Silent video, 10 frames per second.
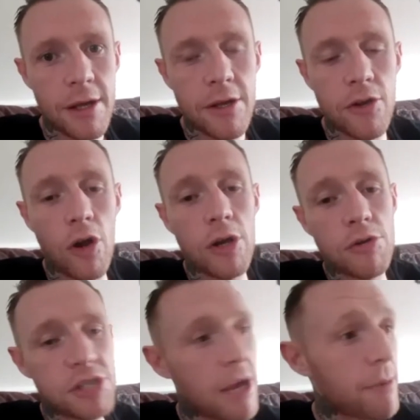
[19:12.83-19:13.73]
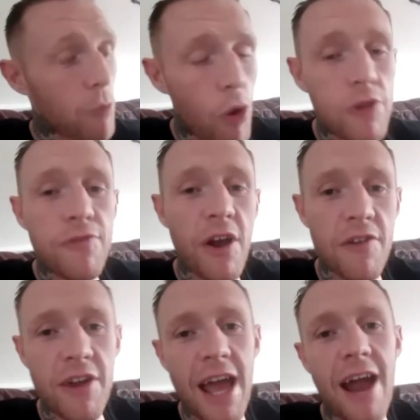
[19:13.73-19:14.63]
You know, no, Jamie works very,
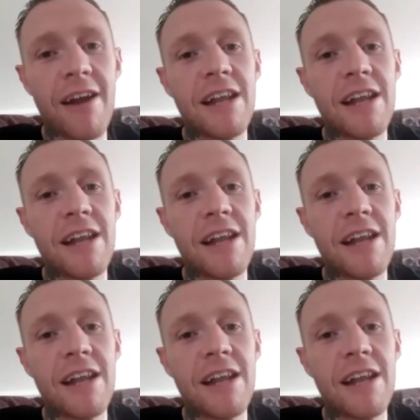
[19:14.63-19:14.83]
very hard,